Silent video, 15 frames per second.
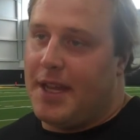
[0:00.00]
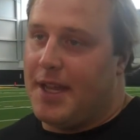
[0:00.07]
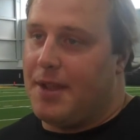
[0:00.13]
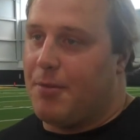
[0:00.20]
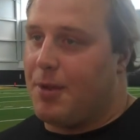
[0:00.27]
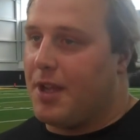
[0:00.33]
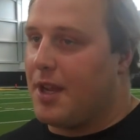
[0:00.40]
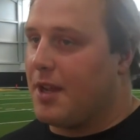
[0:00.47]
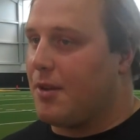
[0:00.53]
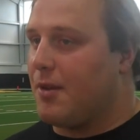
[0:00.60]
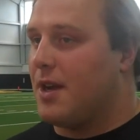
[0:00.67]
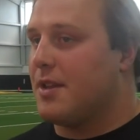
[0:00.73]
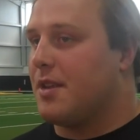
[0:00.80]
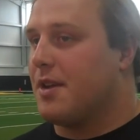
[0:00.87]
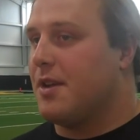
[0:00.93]
and we got to
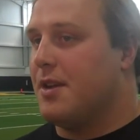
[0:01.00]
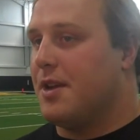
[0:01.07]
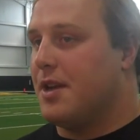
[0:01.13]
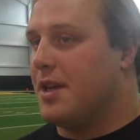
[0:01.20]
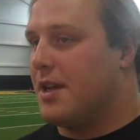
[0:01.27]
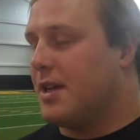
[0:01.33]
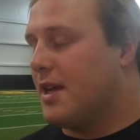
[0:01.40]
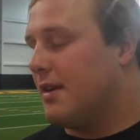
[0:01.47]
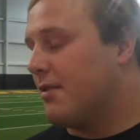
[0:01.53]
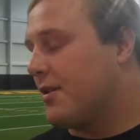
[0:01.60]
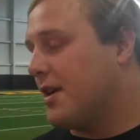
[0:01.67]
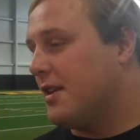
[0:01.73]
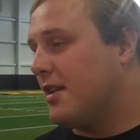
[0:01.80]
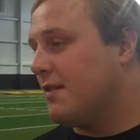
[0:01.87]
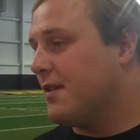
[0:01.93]
go out there and uh, have a
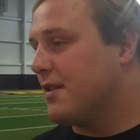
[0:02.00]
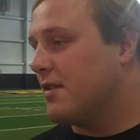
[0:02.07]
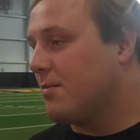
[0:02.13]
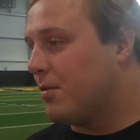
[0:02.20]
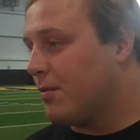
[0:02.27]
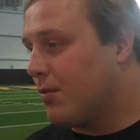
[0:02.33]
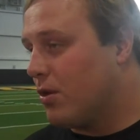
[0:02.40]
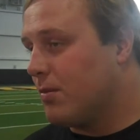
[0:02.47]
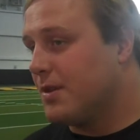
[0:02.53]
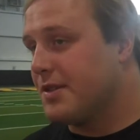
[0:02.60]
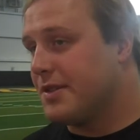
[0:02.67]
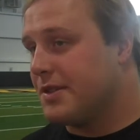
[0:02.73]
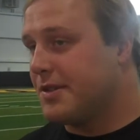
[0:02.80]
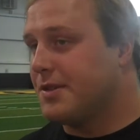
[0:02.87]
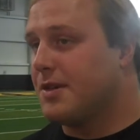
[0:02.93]
great defensive
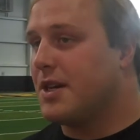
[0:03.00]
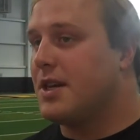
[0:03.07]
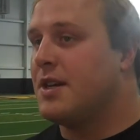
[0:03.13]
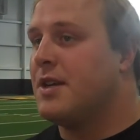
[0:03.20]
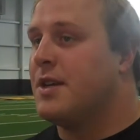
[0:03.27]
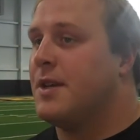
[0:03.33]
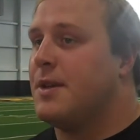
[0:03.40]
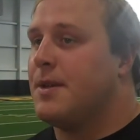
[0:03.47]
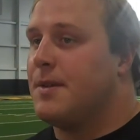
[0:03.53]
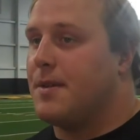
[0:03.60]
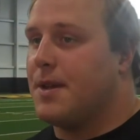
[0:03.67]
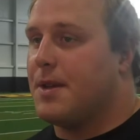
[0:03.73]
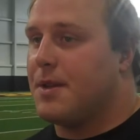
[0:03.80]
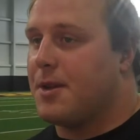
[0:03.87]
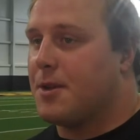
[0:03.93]
performance to, uh,
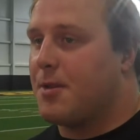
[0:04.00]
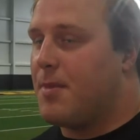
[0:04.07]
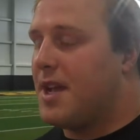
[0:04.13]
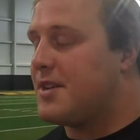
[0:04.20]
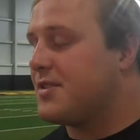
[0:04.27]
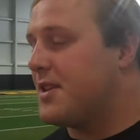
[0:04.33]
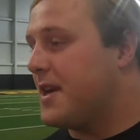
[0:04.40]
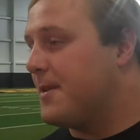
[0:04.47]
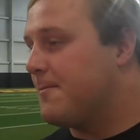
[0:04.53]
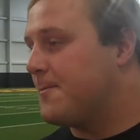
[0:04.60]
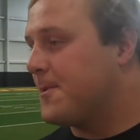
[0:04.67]
uh you know, to match that.